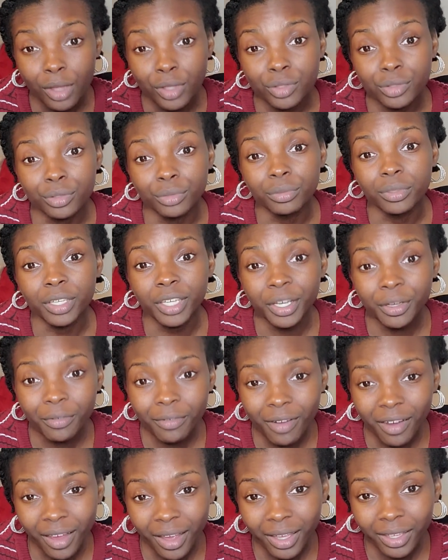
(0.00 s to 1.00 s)
So get it
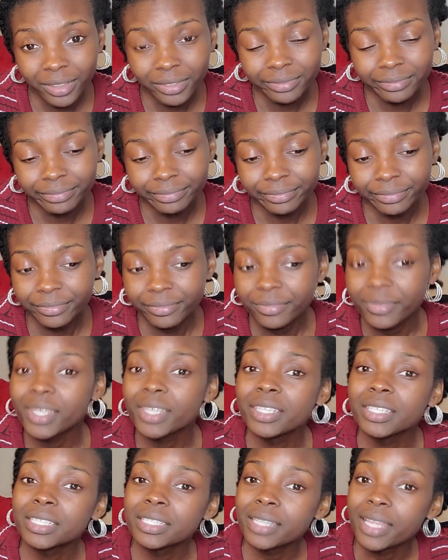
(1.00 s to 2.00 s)
right.
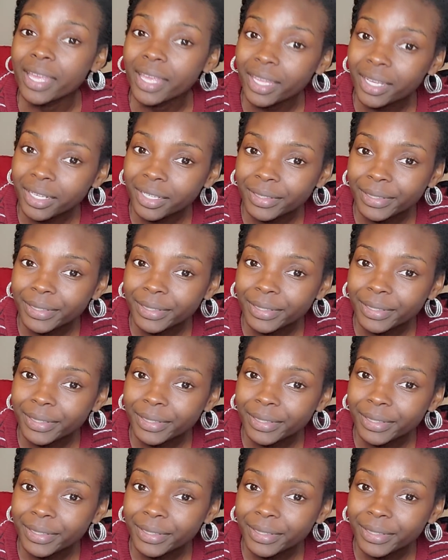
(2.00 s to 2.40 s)
Stand